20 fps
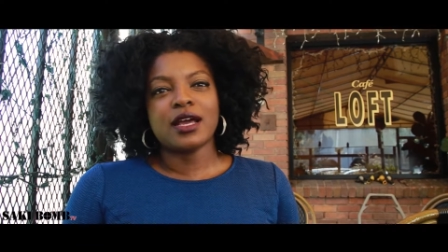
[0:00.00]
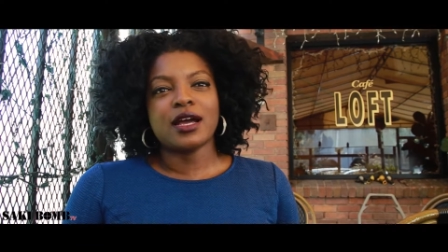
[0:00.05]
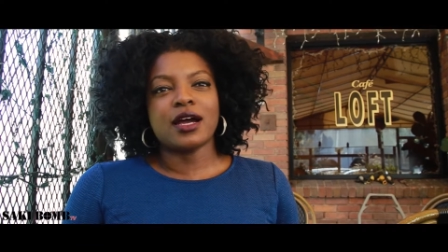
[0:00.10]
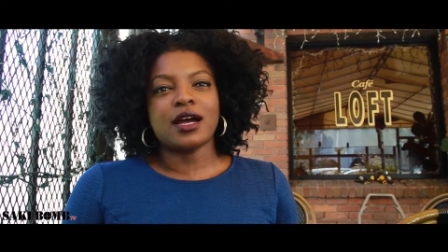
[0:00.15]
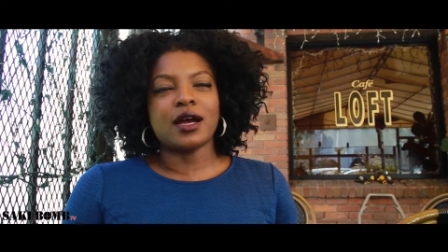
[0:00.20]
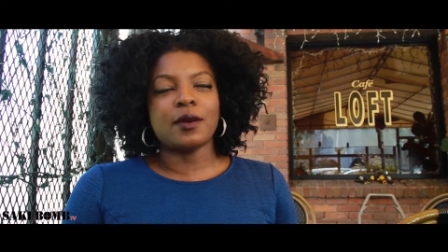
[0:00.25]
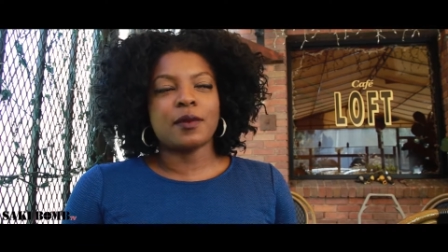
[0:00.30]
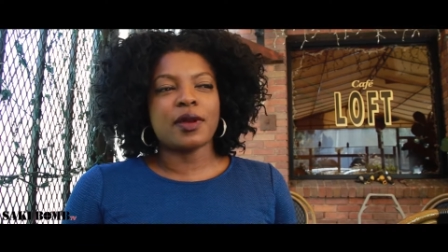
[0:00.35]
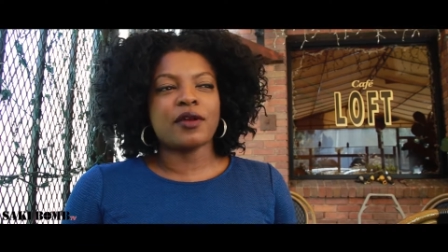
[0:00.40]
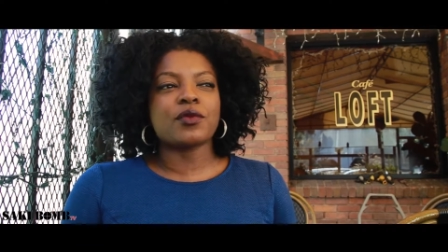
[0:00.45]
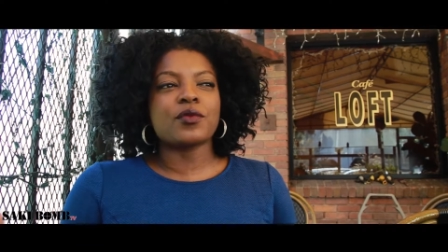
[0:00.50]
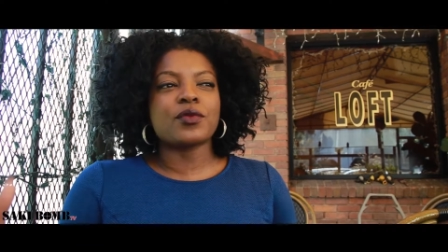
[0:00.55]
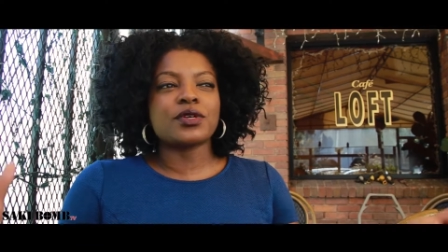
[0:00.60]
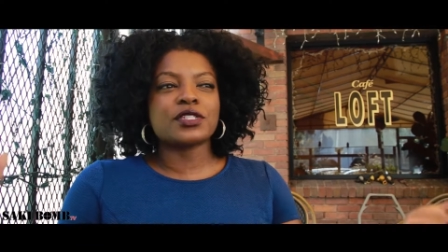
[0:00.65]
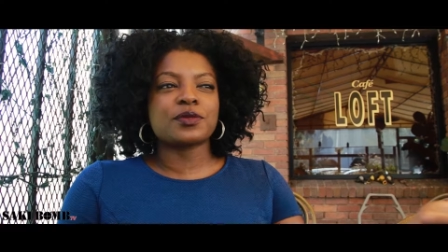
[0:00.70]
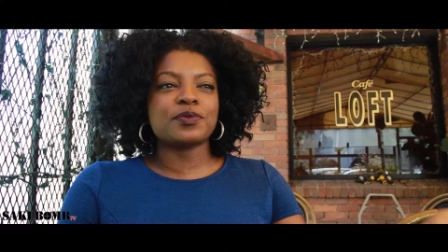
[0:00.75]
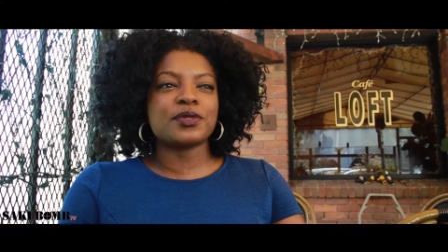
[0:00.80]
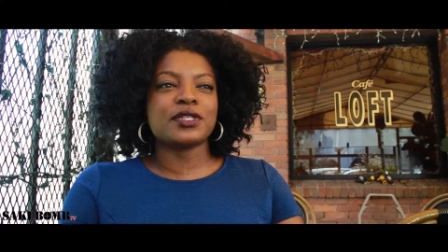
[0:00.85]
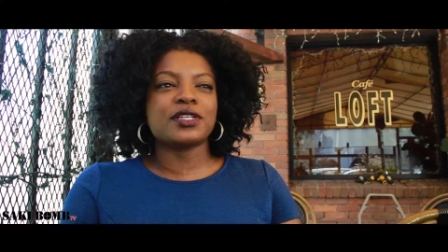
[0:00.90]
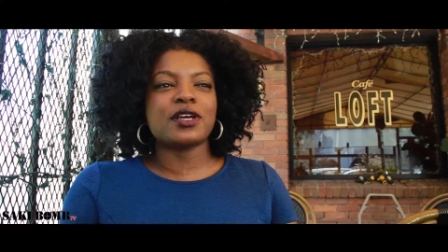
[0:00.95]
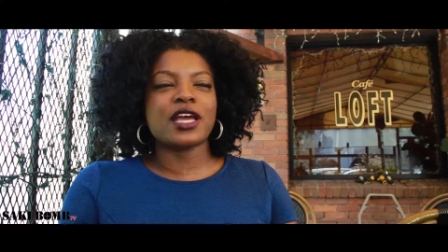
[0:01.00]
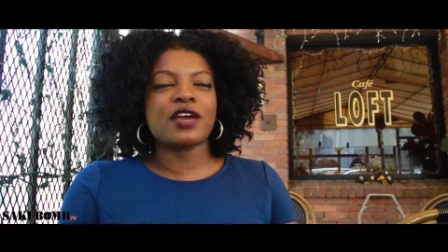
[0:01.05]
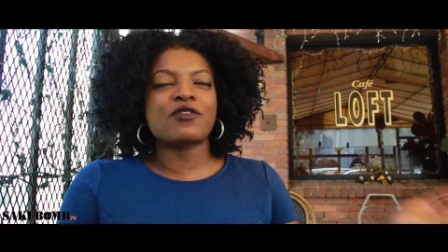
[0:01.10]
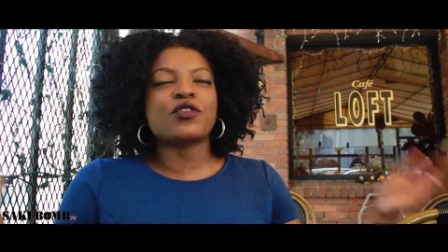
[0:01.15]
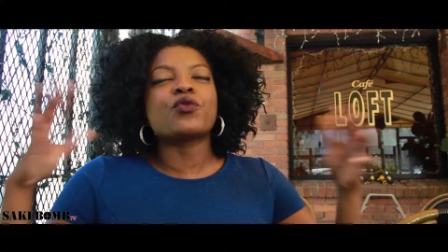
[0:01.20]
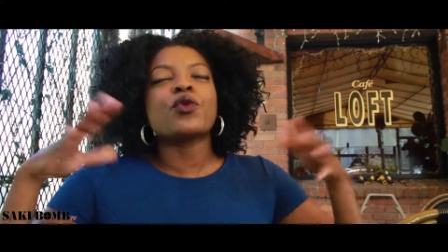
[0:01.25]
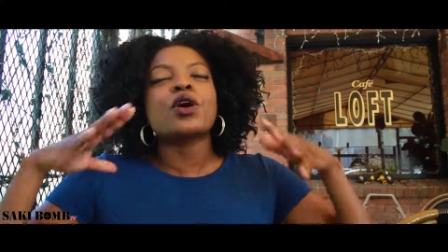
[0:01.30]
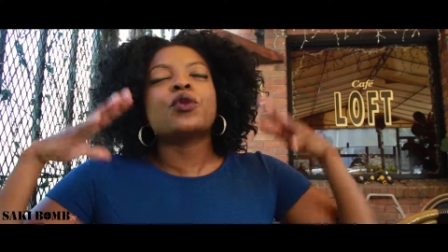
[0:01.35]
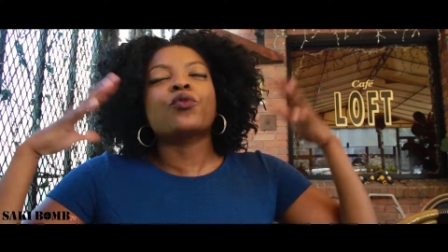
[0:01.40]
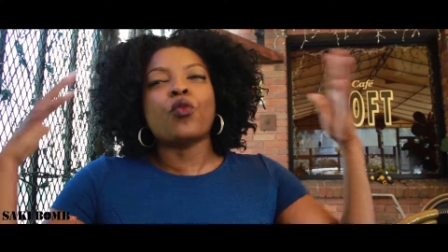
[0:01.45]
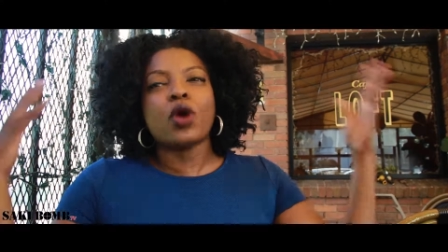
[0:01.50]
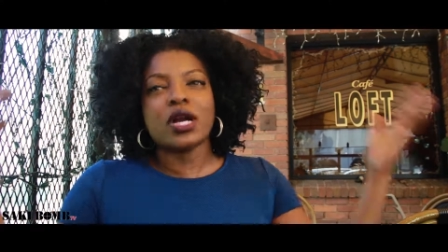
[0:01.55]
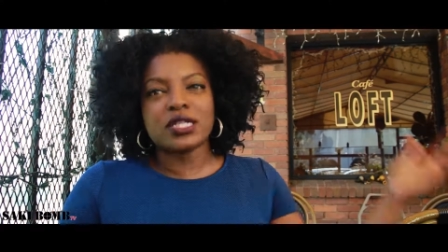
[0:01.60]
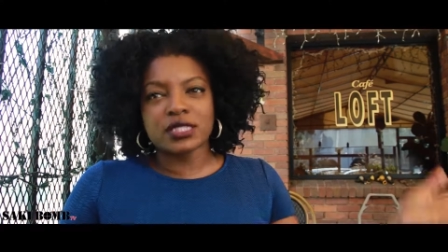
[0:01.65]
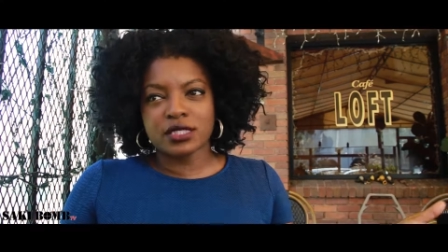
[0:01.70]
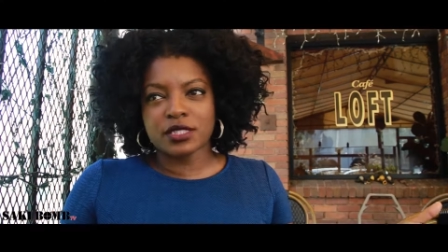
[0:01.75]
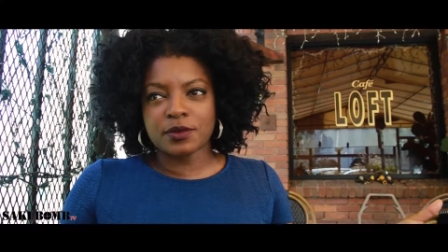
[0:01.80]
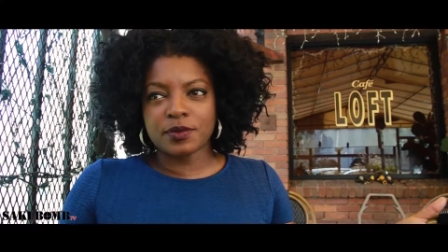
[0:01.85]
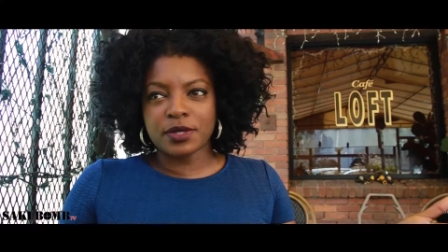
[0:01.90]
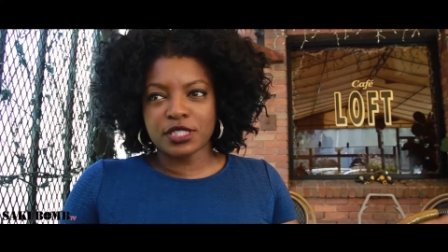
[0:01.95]
Everyone
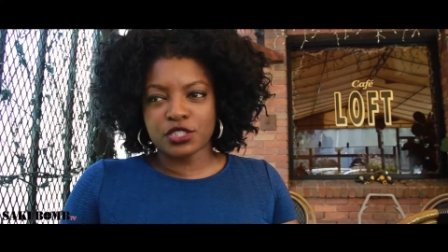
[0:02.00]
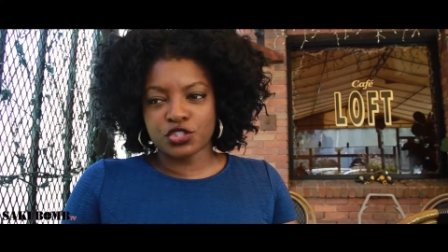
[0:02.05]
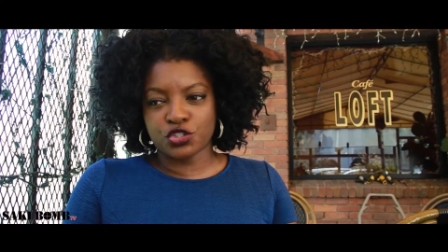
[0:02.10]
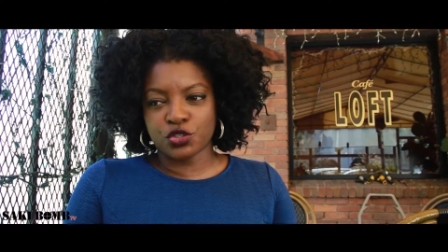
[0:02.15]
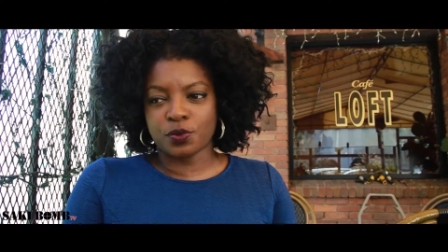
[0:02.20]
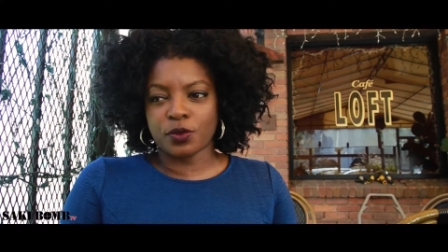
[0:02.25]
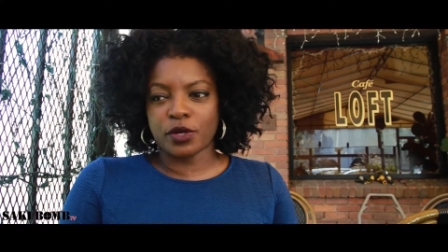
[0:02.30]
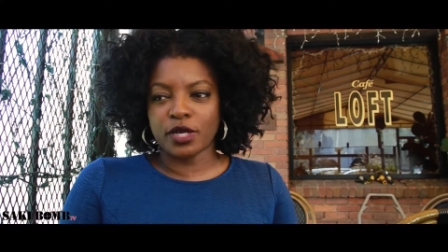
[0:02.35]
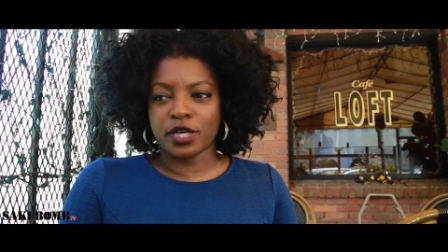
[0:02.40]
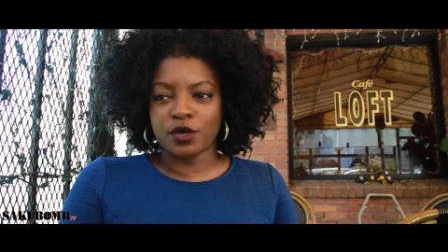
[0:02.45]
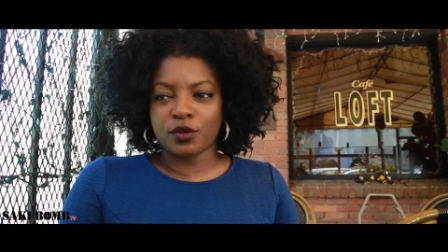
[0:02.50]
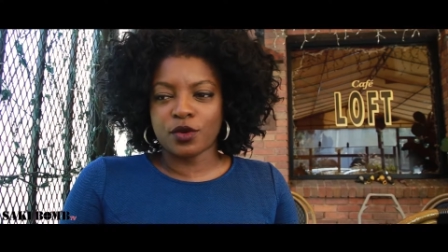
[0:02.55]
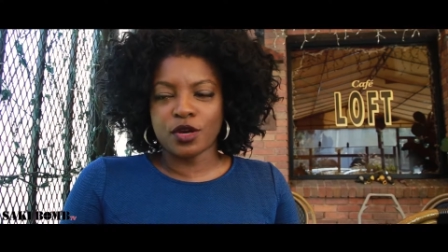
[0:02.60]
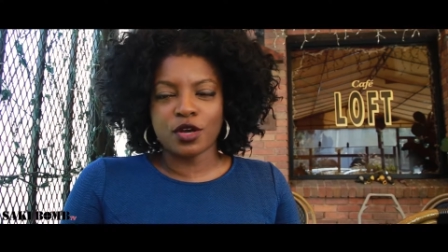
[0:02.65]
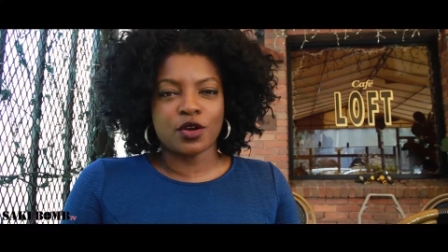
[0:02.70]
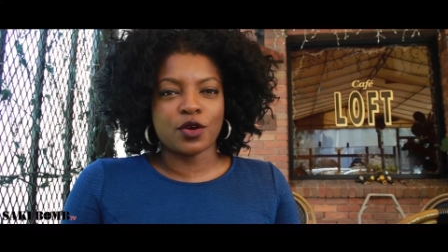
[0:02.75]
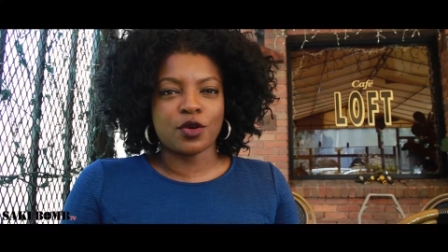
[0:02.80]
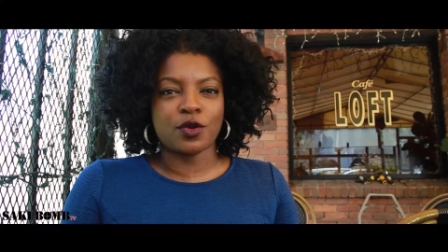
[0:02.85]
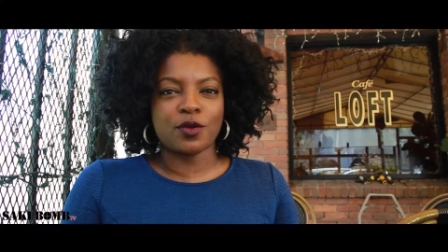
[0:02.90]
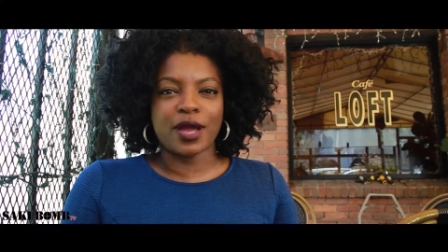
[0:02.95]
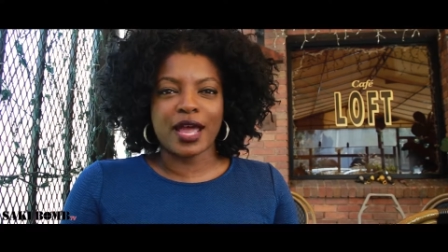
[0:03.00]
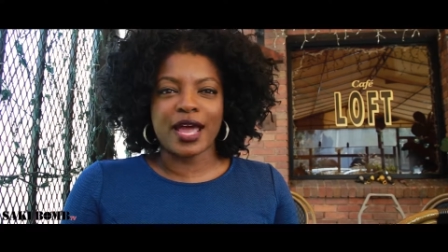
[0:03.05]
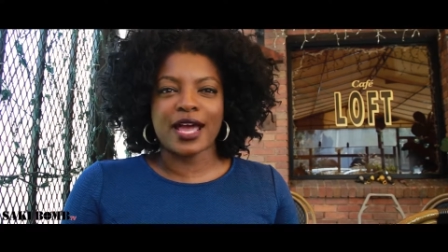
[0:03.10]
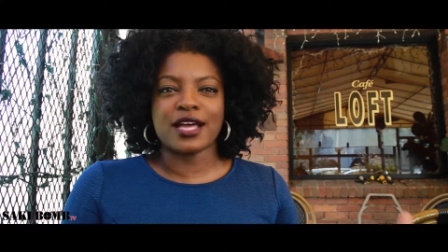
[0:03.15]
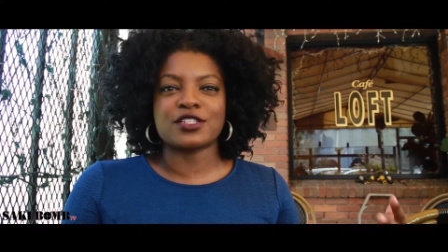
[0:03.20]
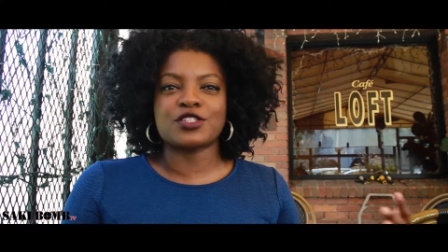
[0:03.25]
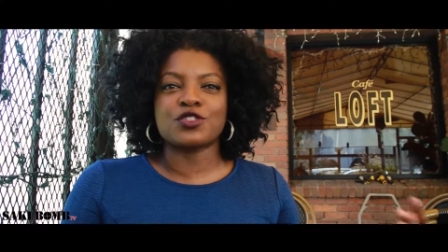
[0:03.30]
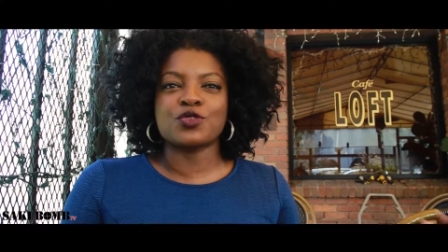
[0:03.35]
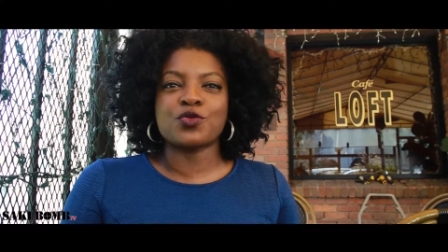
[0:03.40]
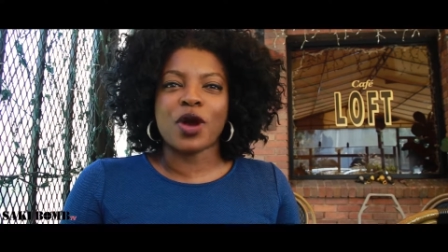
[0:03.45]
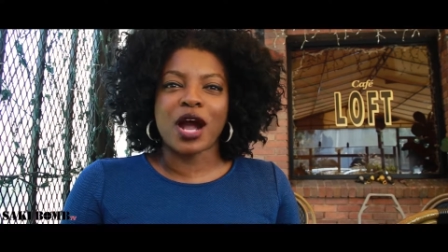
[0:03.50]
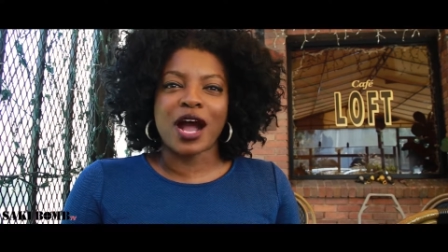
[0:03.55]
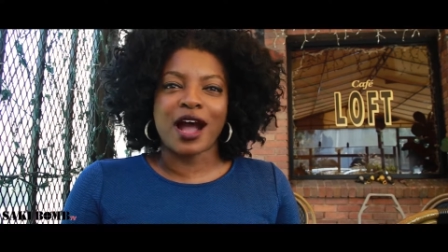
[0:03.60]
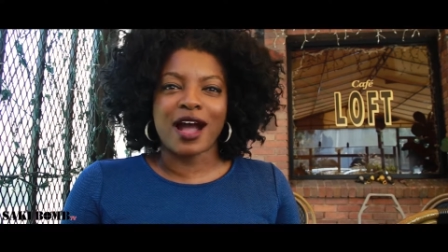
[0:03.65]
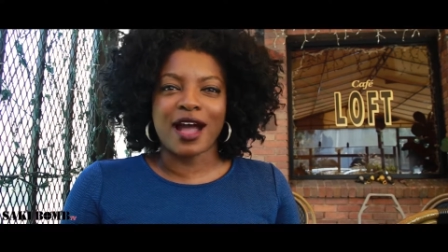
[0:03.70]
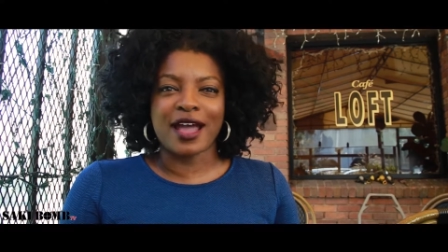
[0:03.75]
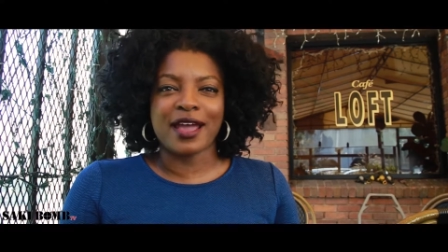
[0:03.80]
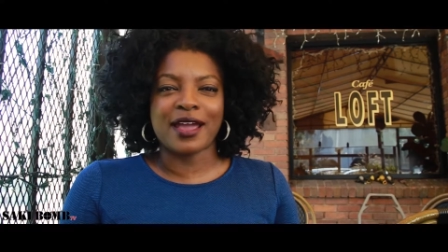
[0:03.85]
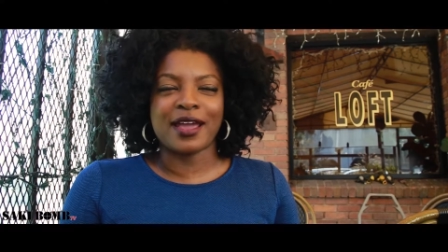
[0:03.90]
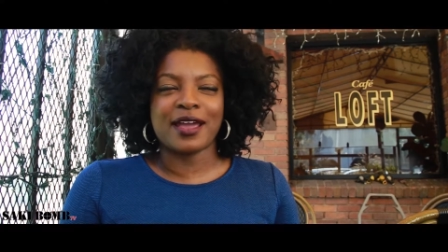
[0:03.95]
wants to be a superhero, as do
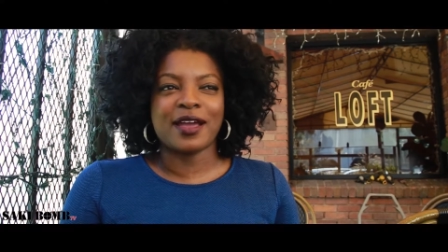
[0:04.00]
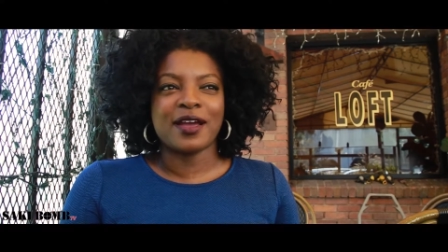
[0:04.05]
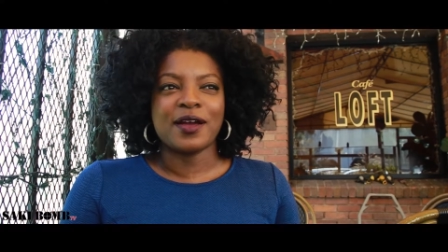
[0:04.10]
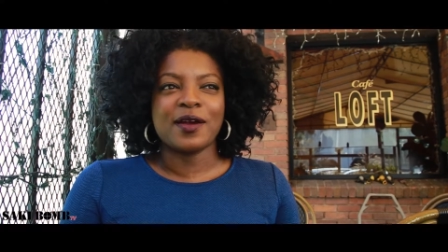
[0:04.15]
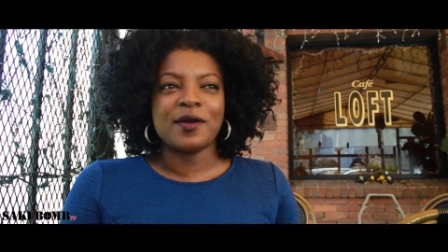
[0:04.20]
I.